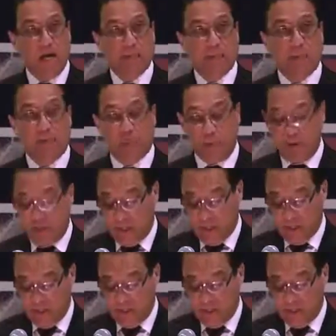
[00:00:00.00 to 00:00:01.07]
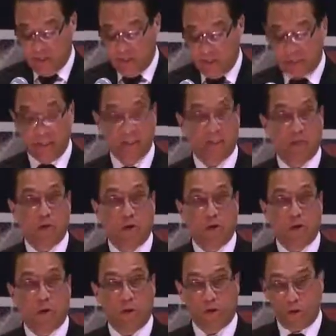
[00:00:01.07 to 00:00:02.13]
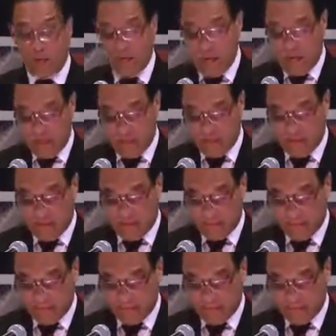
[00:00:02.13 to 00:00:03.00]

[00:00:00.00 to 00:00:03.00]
as inspiring confidence is an ongoing endeavor.